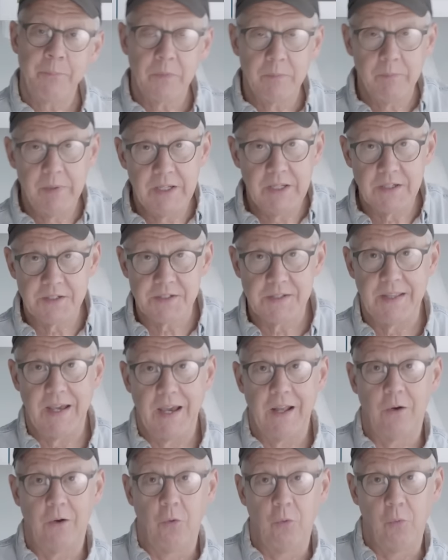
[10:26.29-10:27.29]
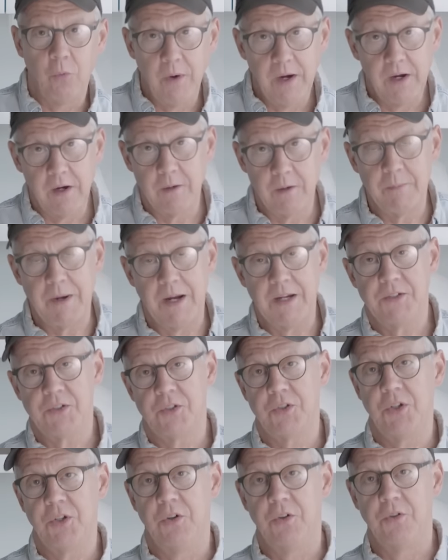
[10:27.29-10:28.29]
because that'll wear my
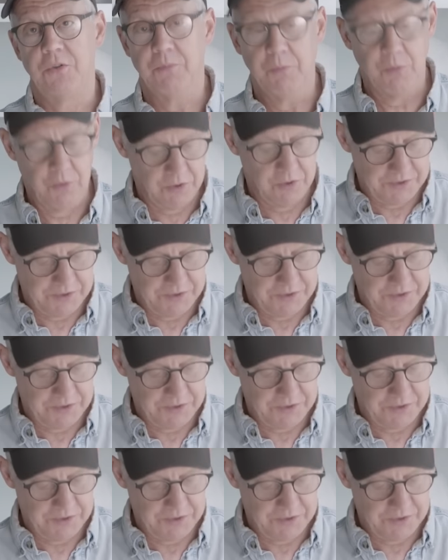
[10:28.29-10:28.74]
stone more